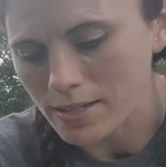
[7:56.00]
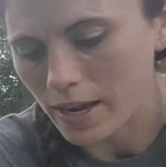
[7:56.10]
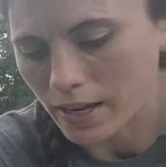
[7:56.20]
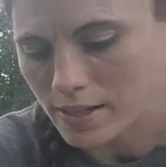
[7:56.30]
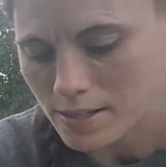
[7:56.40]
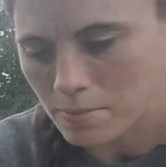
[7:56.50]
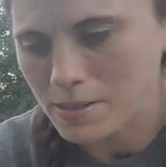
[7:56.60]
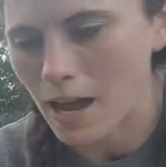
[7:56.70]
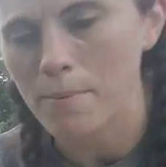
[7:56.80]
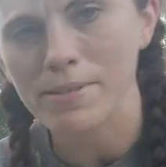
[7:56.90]
seconds.
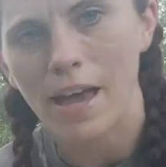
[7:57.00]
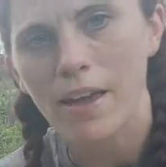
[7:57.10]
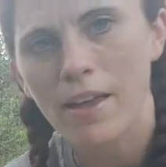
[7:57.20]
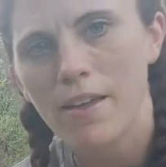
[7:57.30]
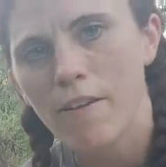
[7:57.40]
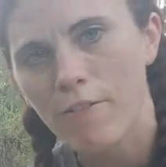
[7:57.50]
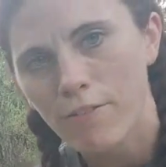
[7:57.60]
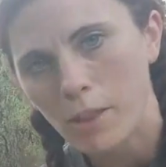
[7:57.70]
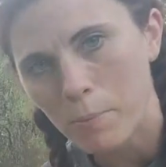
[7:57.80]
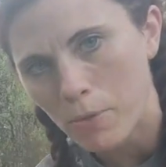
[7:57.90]
Sometimes I
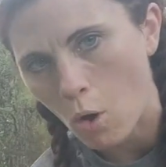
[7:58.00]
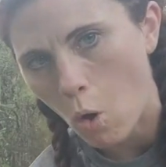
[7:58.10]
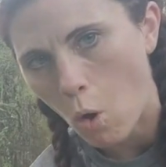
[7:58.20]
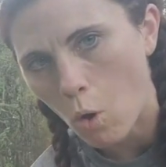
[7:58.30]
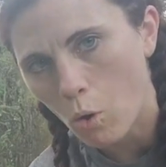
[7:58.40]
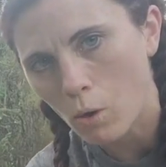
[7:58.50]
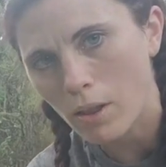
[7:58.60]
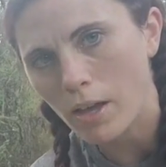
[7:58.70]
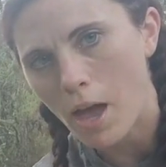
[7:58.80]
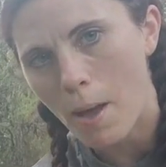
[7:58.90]
flip the
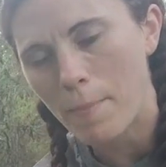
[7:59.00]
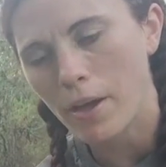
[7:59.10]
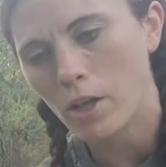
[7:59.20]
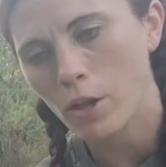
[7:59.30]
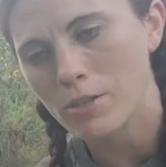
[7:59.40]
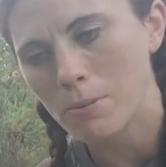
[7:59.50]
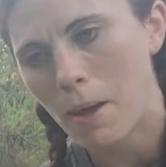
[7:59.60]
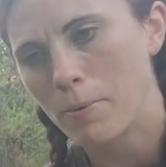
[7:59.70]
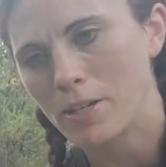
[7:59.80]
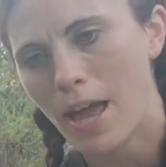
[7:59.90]
whole enclosed paper